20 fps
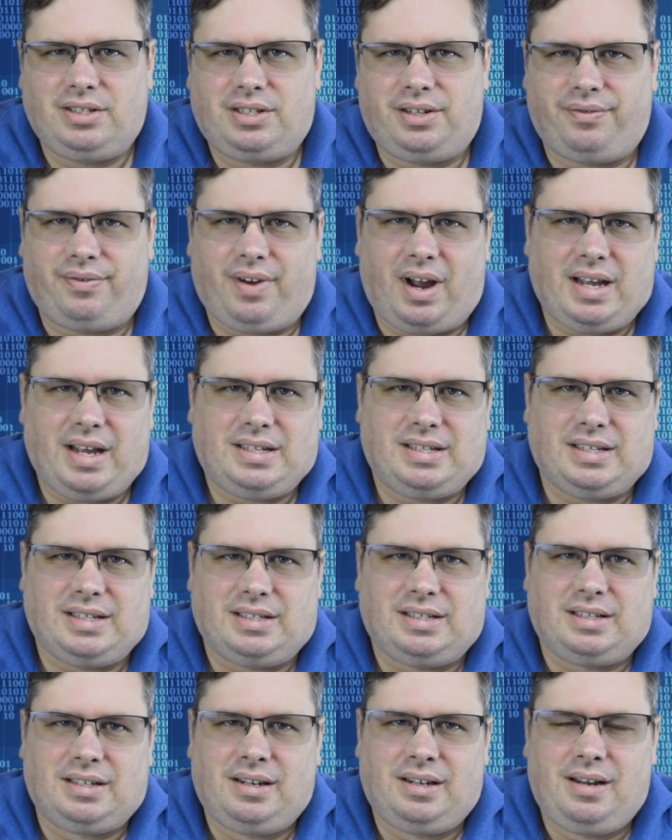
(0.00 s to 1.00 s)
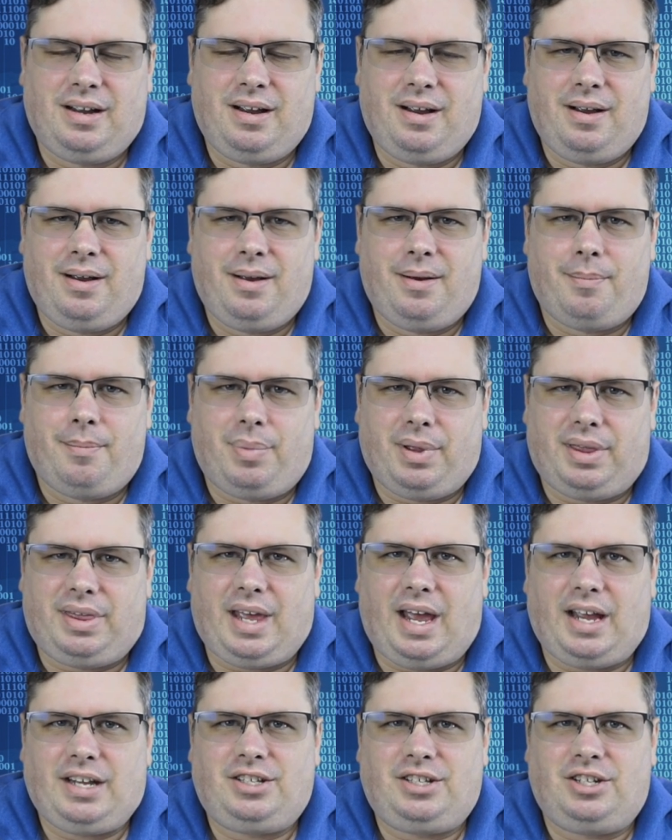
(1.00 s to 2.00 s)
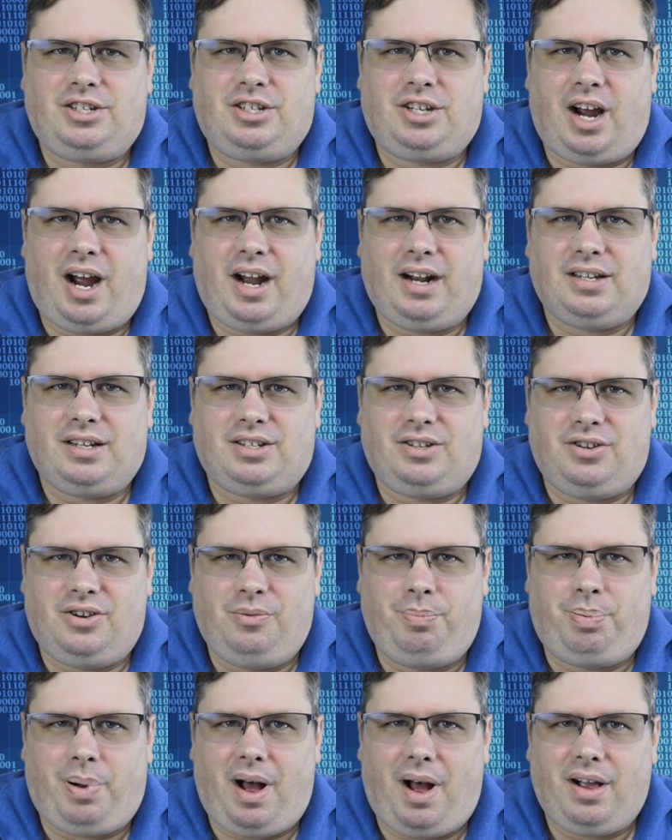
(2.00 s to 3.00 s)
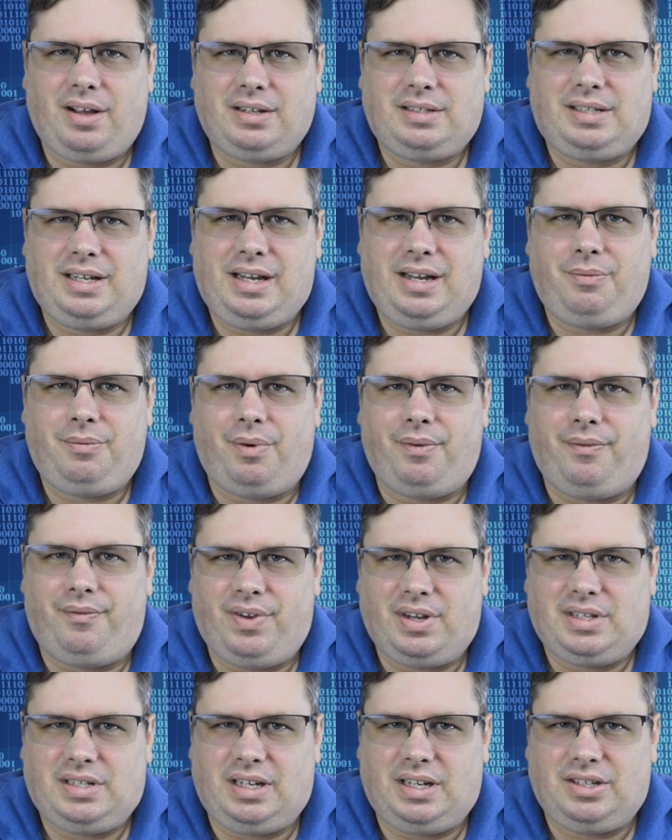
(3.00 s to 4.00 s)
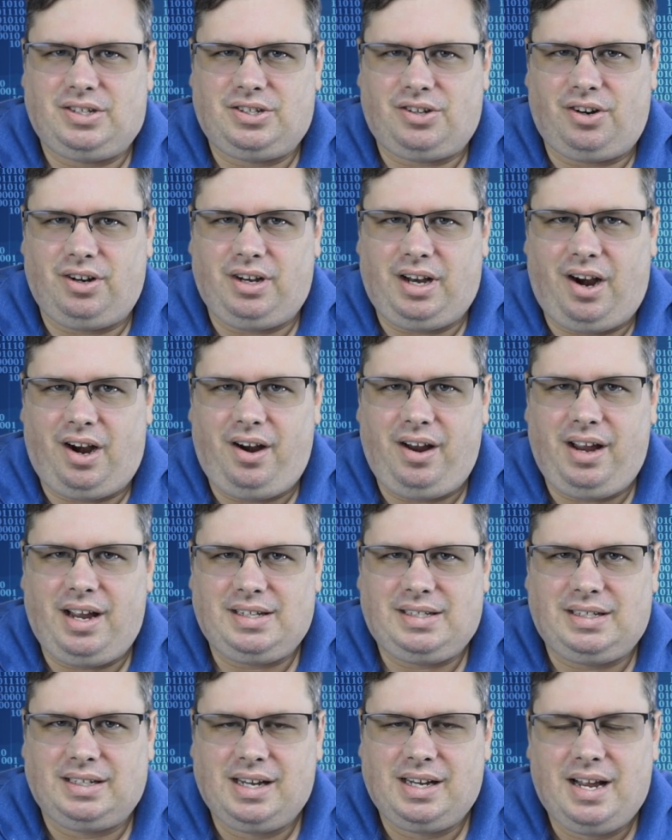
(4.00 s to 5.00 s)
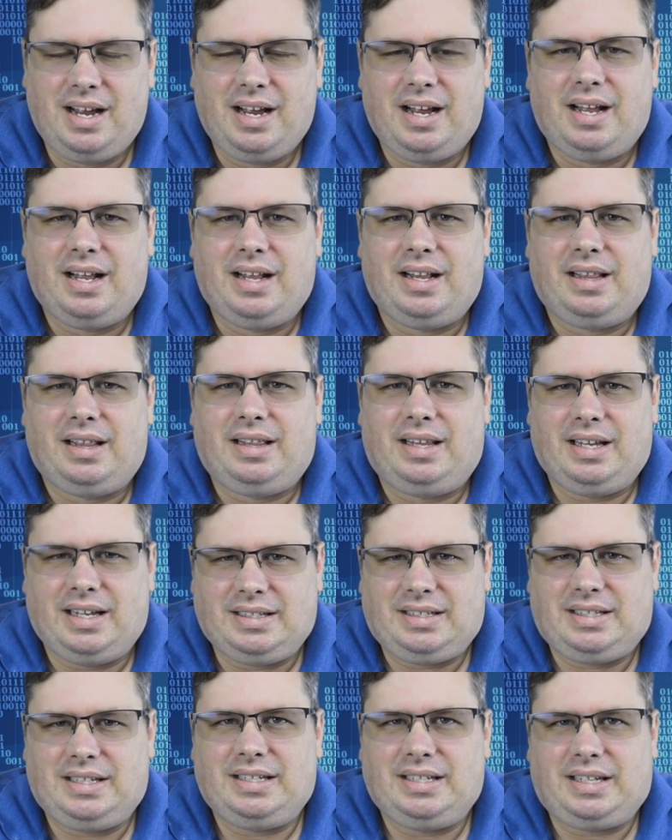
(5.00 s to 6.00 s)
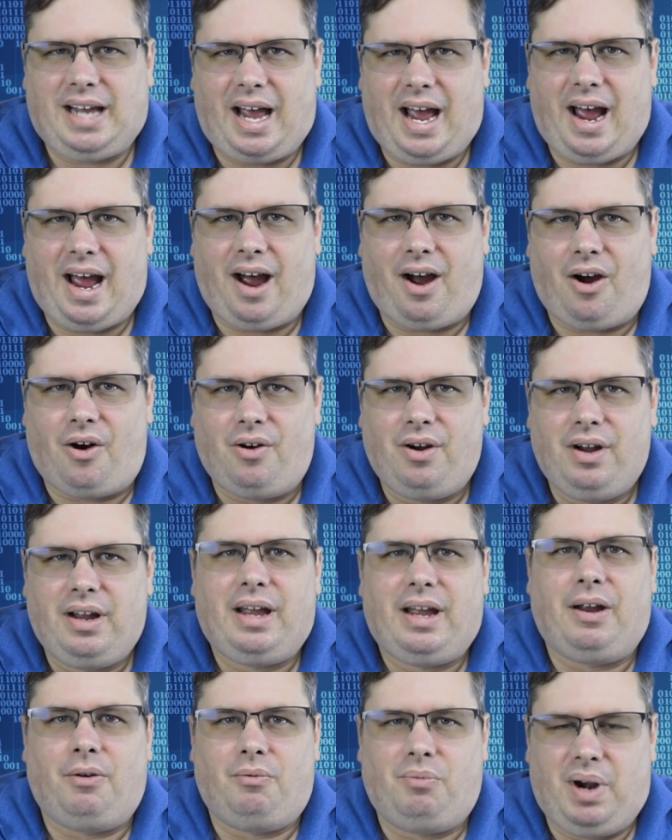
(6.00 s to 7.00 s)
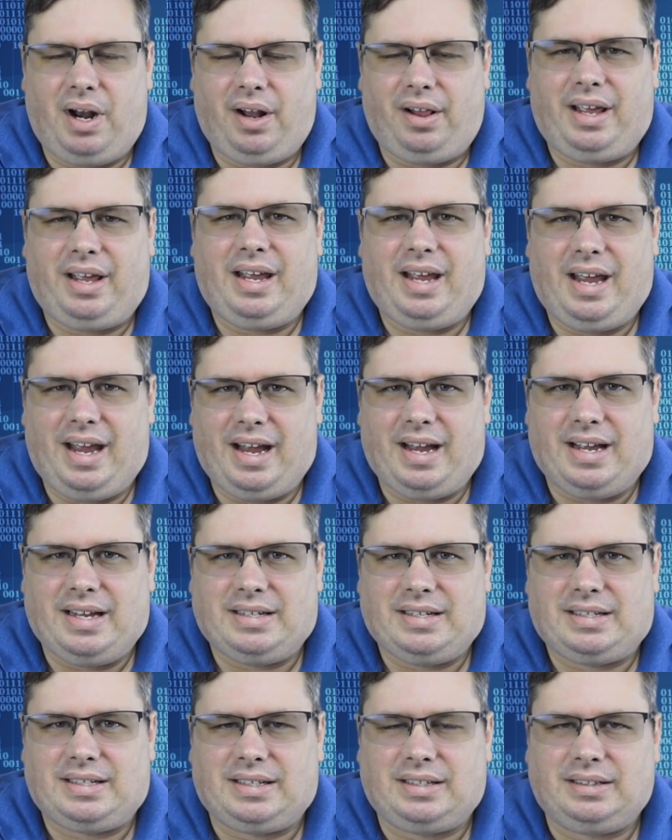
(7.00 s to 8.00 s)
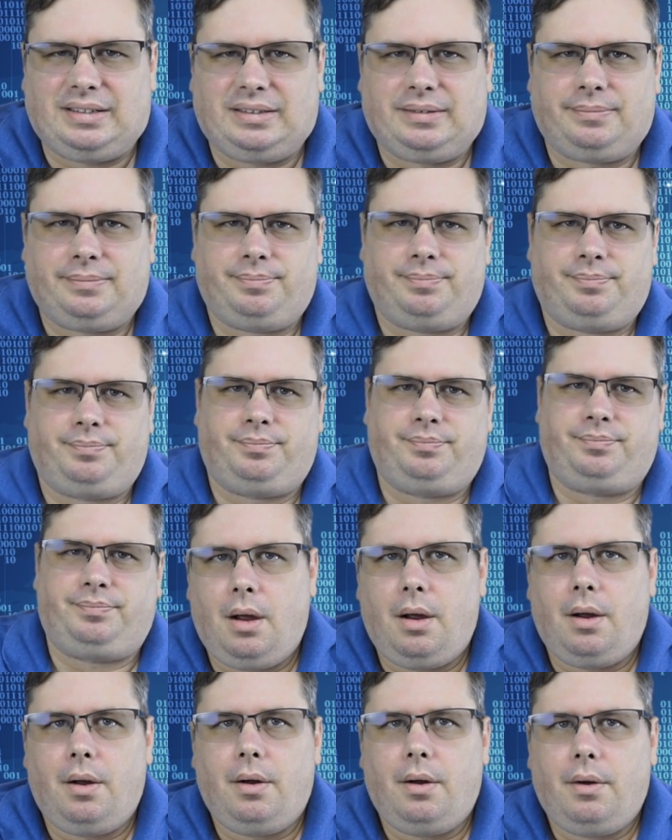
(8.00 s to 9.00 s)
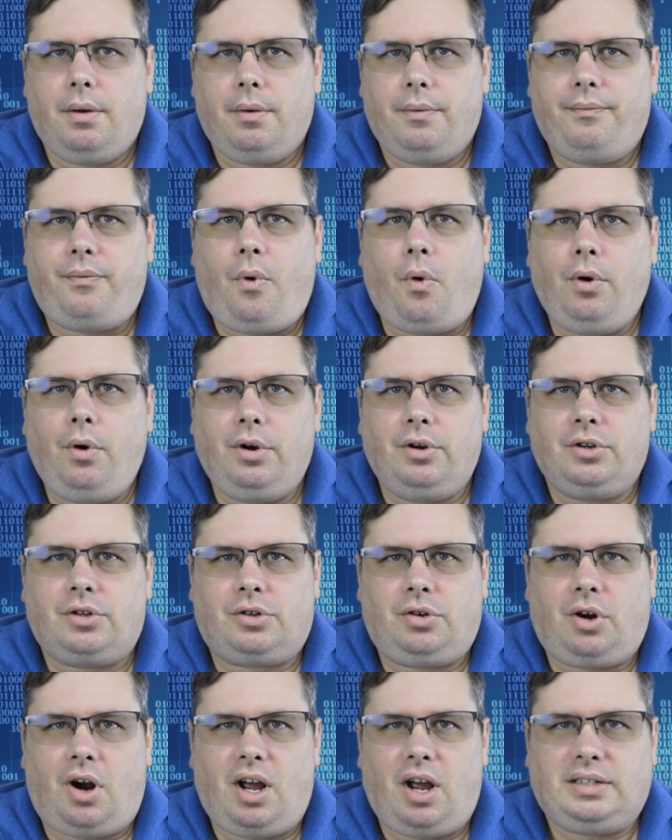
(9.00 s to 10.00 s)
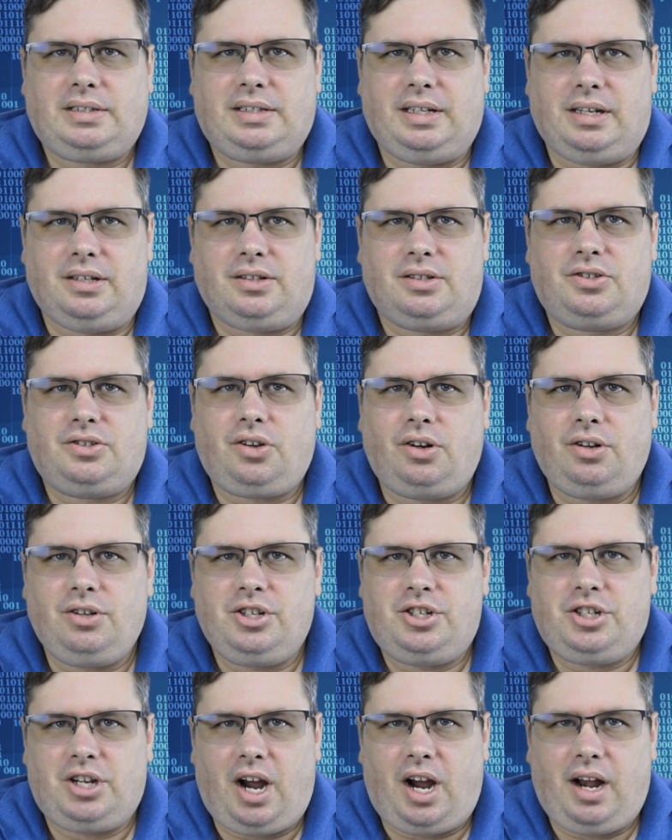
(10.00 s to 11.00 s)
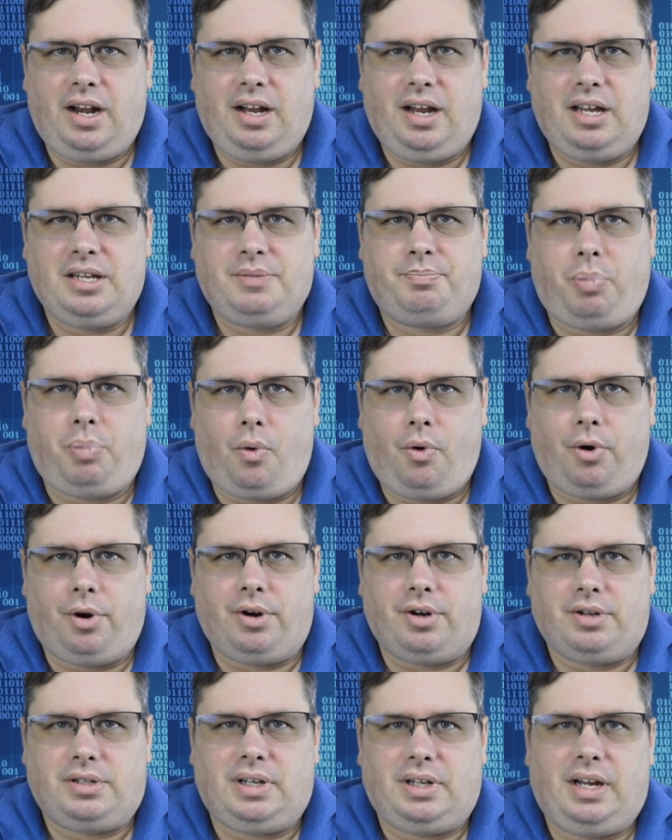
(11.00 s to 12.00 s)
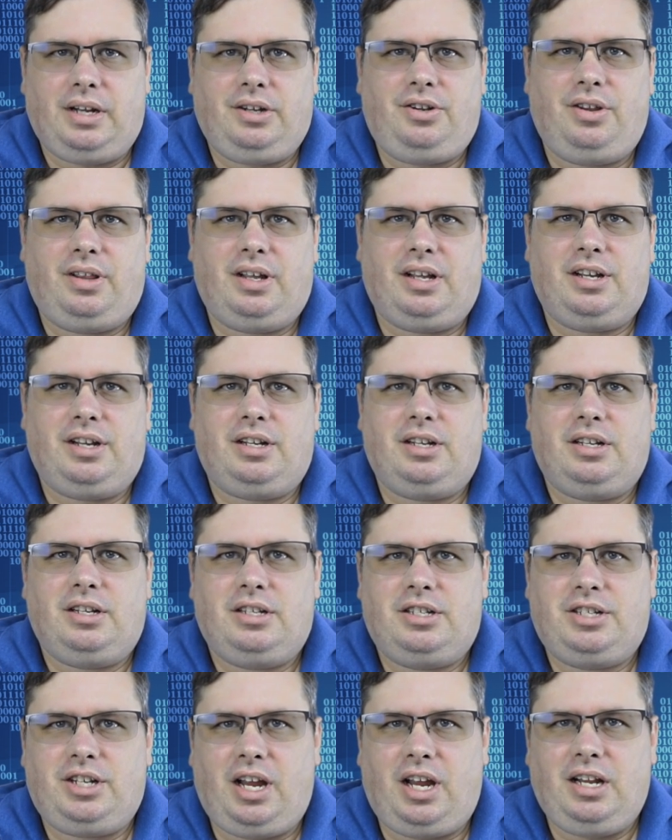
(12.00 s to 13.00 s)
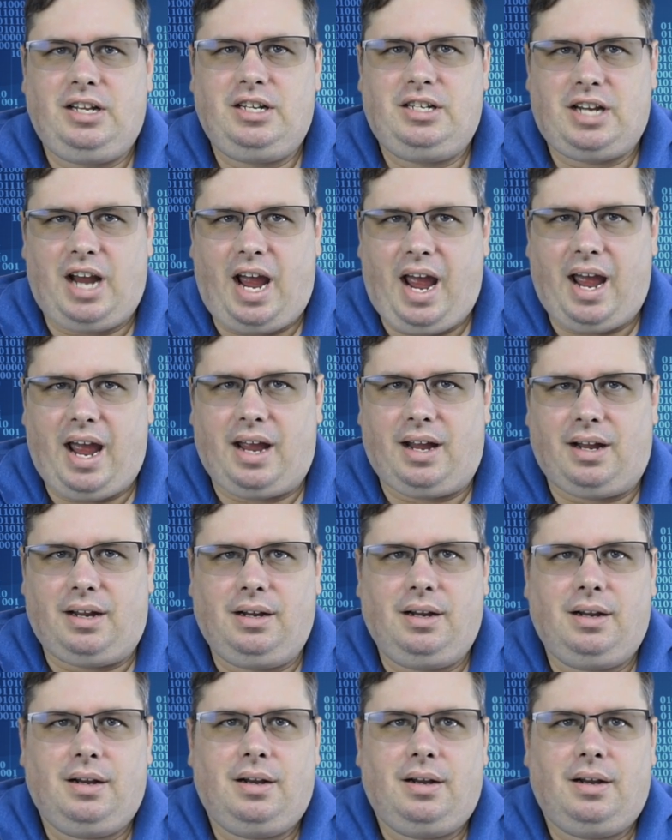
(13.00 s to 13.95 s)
devices, but thanks to China's new policy when visiting certain areas, this is how it really is. Foreigners crossing certain Chinese borders into the Xinjiang